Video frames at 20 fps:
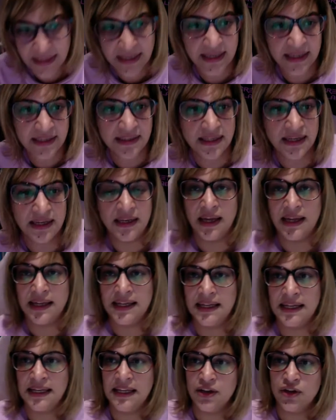the
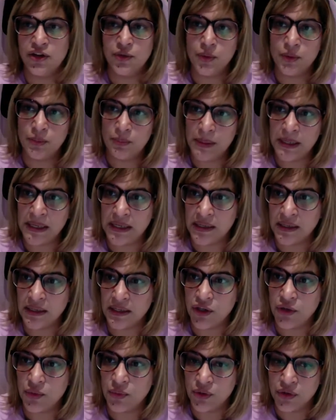likelihood would be that
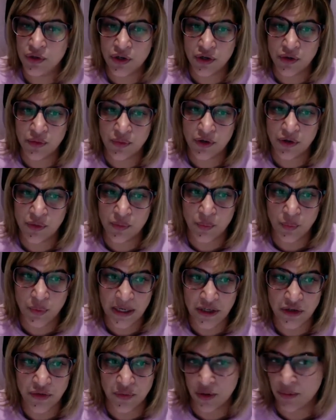you would go wrong
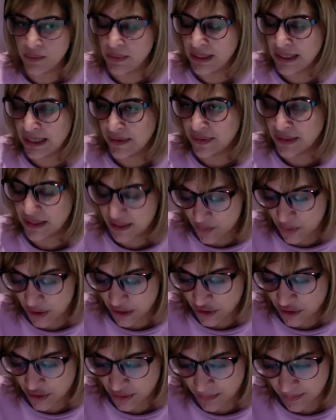when you're opening out that
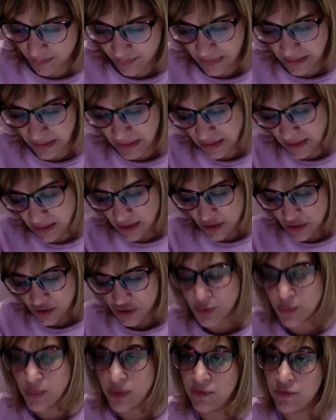expression.
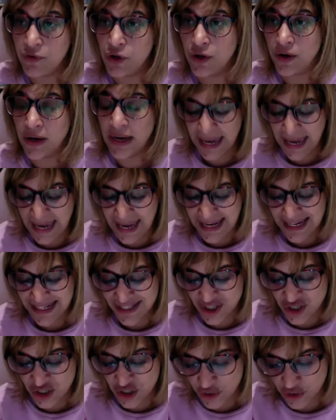So we've got x
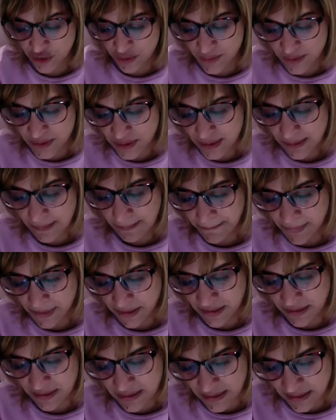cubed
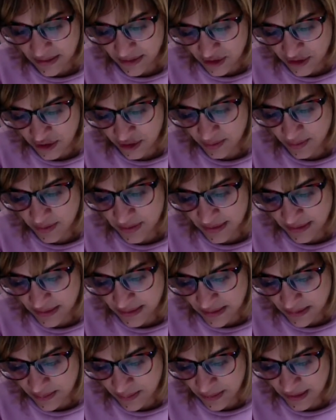minus x cubed, so that
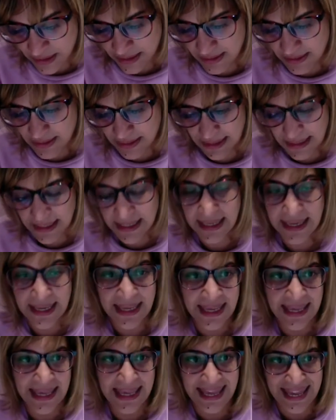disappears.
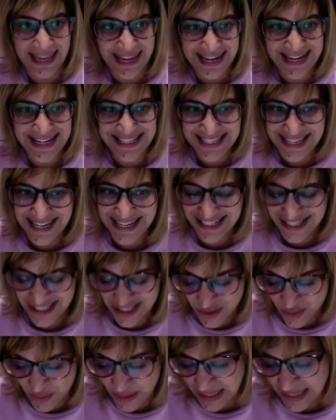8x
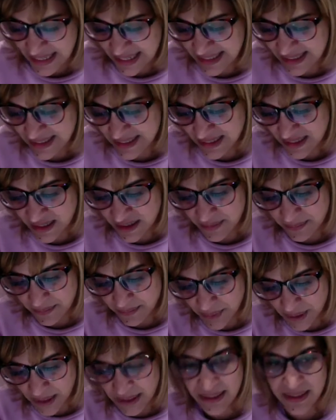squared
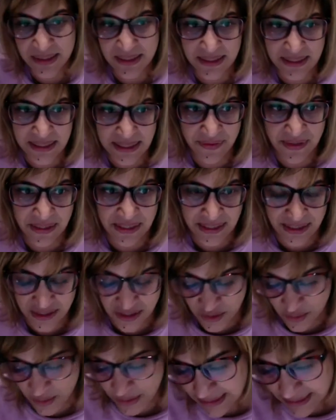minus 7x
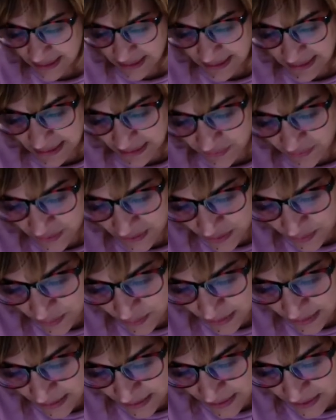squared, leaving us
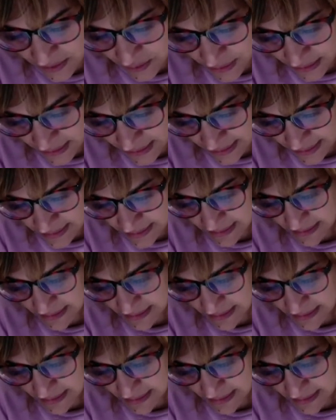with x squared.